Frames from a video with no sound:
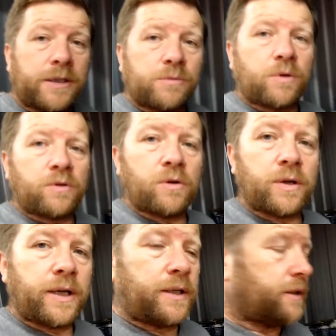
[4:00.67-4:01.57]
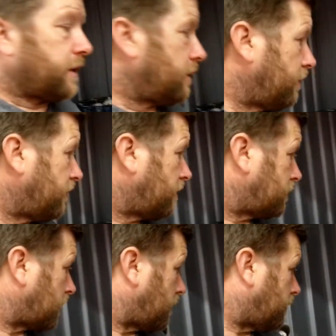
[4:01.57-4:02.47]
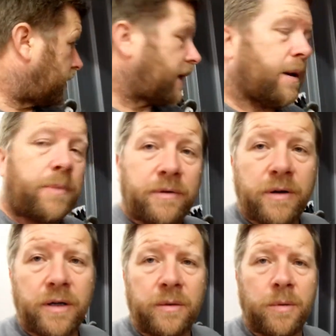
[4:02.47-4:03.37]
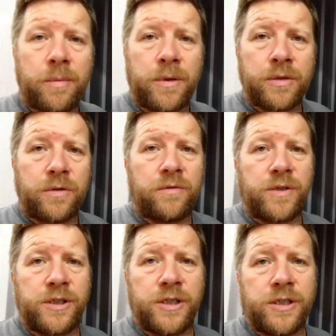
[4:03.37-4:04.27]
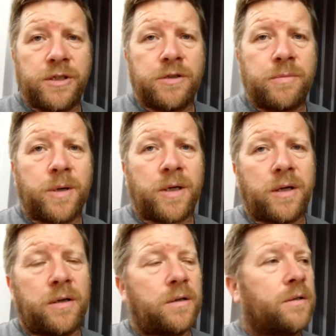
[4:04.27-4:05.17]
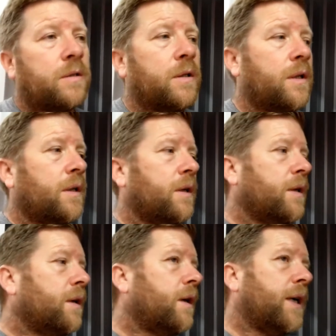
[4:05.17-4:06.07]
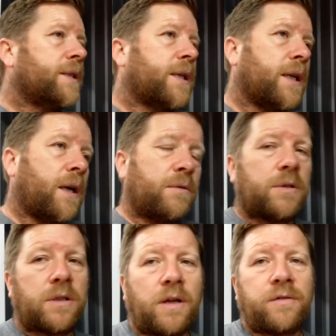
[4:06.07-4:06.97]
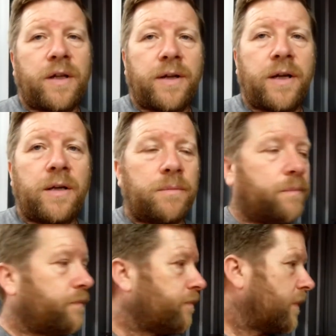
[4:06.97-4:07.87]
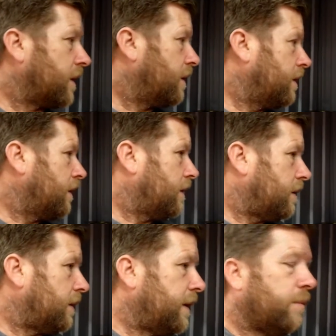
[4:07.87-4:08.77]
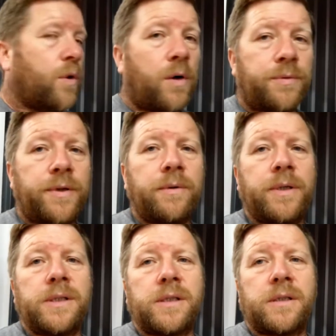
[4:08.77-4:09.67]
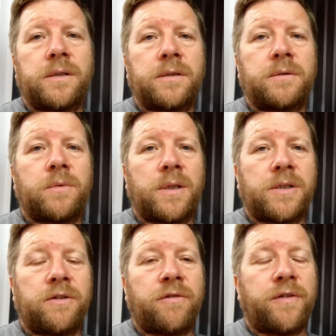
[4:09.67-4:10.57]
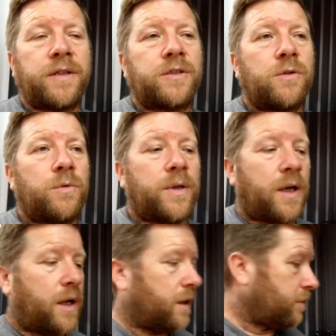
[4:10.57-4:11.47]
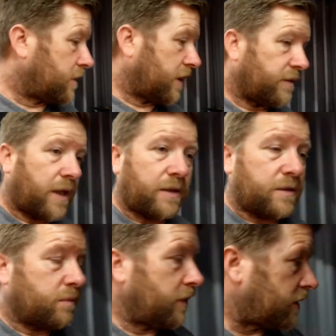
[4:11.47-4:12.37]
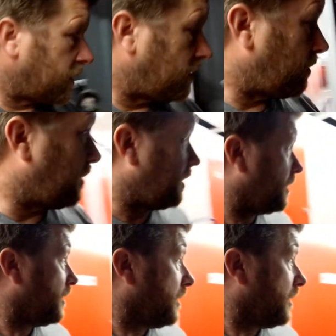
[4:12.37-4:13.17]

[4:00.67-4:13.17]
this is what I've got to get in and deal with. I was hoping to get up here earlier, but because obviously she's using my car, I had to get loads of stuff done at home. And then what I'll do is, once everything's sorted at home, so I've done some listings with the